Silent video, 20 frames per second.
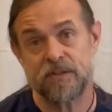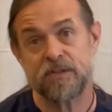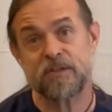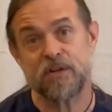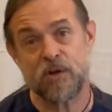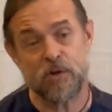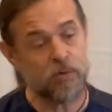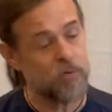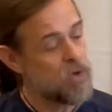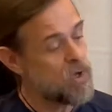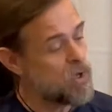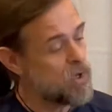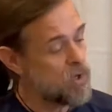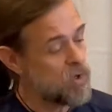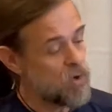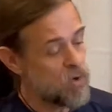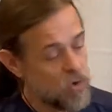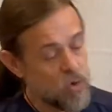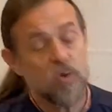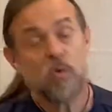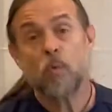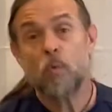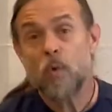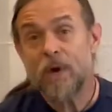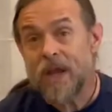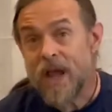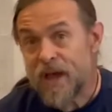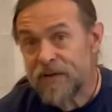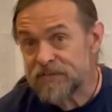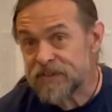So
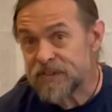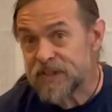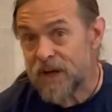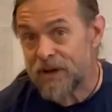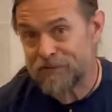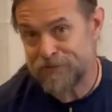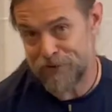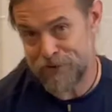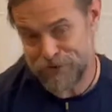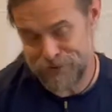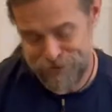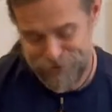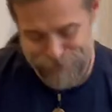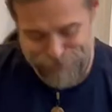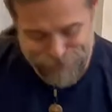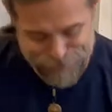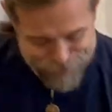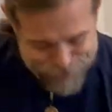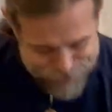we have stuff on here.